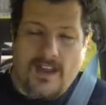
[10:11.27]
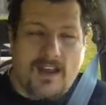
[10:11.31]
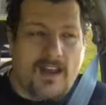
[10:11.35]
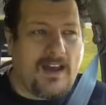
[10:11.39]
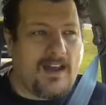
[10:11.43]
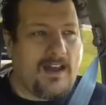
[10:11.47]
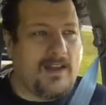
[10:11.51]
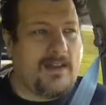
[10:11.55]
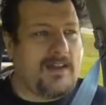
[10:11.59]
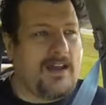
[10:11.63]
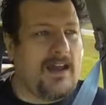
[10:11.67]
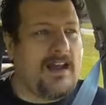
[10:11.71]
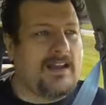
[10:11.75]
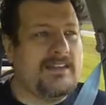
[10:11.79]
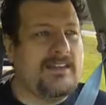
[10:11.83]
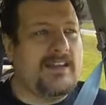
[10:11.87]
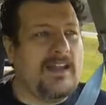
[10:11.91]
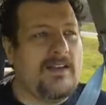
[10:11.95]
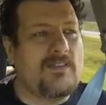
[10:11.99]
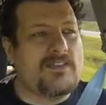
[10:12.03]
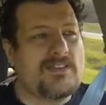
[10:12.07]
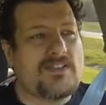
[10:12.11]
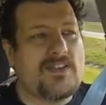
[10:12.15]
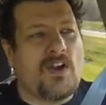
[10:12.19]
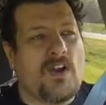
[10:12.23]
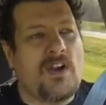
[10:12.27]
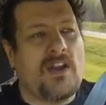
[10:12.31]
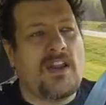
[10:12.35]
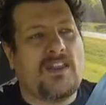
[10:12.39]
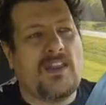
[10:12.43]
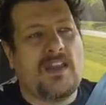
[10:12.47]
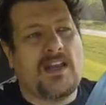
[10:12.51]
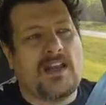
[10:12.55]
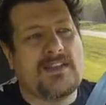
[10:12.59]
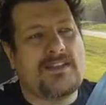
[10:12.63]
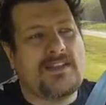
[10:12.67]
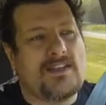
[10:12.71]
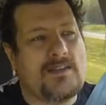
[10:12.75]
I, I never saw
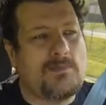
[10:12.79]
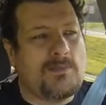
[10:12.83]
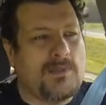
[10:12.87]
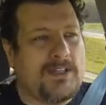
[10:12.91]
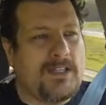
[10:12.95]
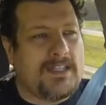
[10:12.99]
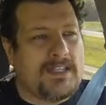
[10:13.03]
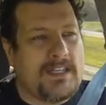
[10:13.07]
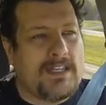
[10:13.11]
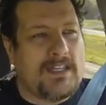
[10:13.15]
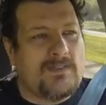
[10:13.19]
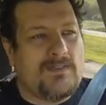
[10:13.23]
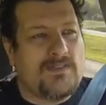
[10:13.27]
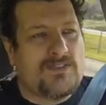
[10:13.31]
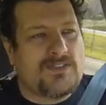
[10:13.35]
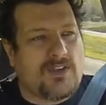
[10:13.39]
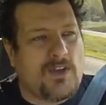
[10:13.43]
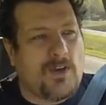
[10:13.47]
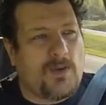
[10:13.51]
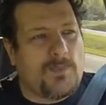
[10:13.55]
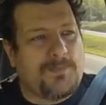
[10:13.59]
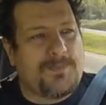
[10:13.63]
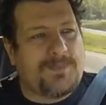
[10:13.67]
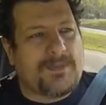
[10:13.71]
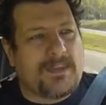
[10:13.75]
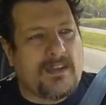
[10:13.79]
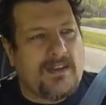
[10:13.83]
anything I didn't believe. So.